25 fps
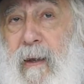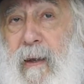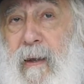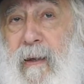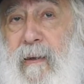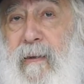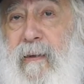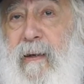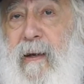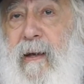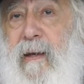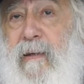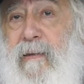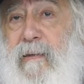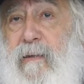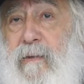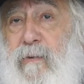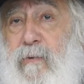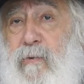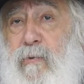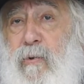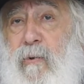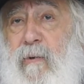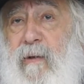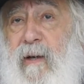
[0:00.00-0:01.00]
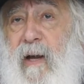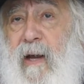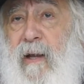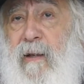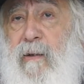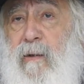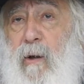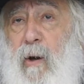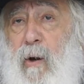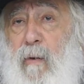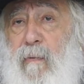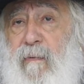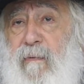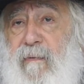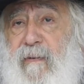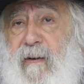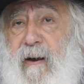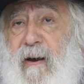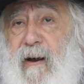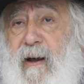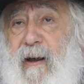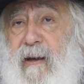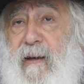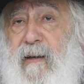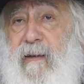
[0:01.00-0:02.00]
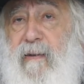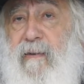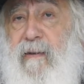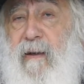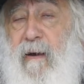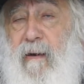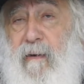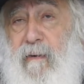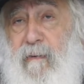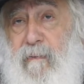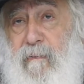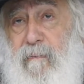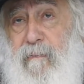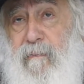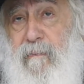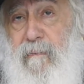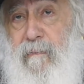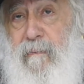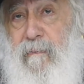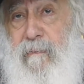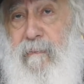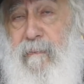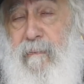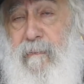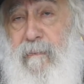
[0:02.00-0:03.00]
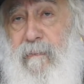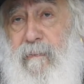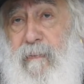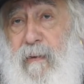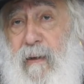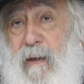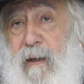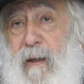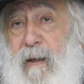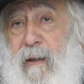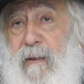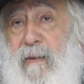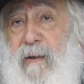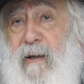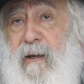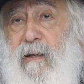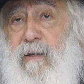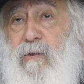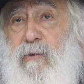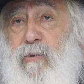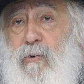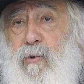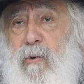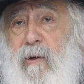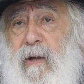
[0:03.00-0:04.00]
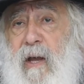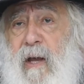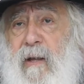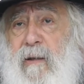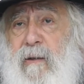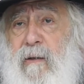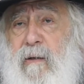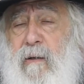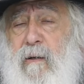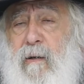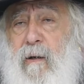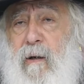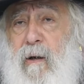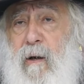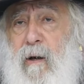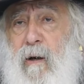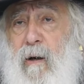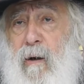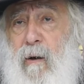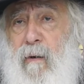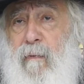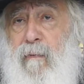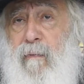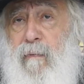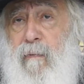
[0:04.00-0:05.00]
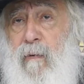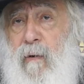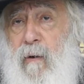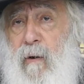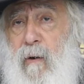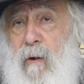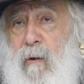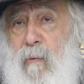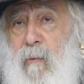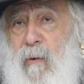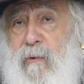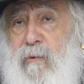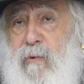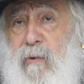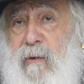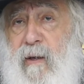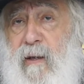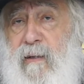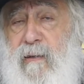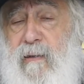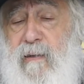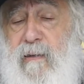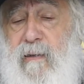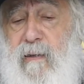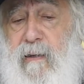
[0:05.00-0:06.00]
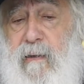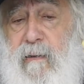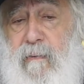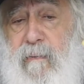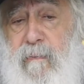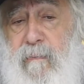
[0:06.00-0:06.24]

there is two kinds of veraita. There is two kinds of what you can see.